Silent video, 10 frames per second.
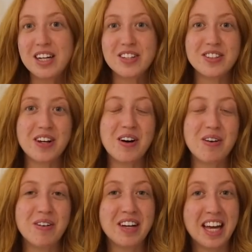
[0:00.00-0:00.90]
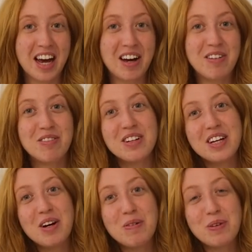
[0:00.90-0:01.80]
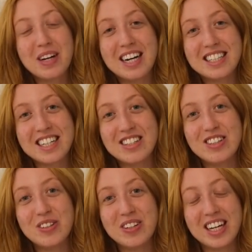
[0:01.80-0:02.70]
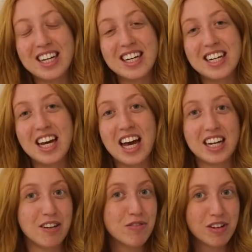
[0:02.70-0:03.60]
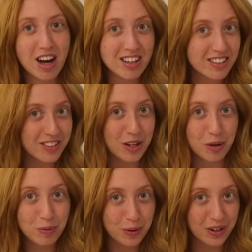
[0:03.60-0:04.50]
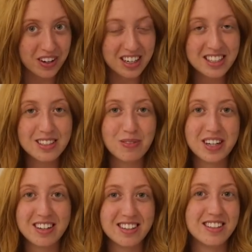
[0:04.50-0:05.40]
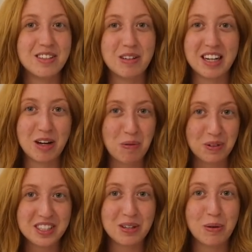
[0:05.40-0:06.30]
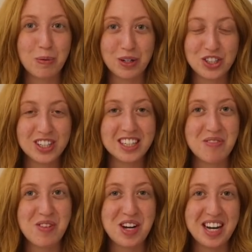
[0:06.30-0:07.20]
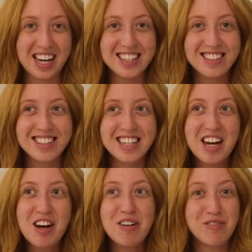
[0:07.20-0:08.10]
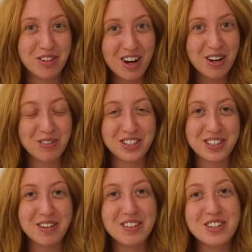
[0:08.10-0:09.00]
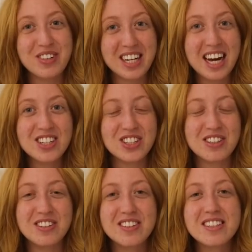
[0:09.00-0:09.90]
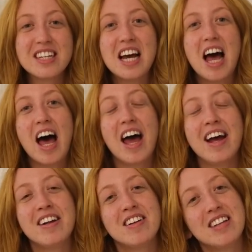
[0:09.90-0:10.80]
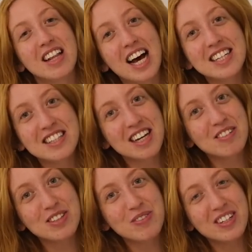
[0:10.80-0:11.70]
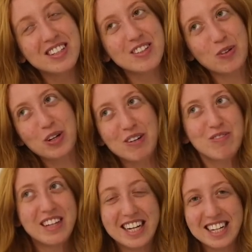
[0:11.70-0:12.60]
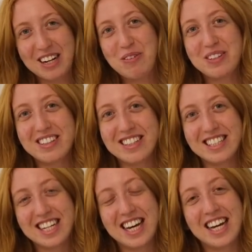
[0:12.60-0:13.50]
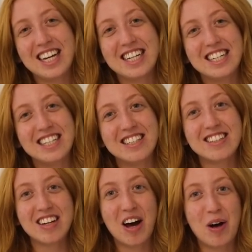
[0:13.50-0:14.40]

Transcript: So yeah, really hope you guys can tune in, and if not, no worries, because you can obviously rewatch it in my next vlog, which is going to be nationals. And the last announcement or thing that I want to say is,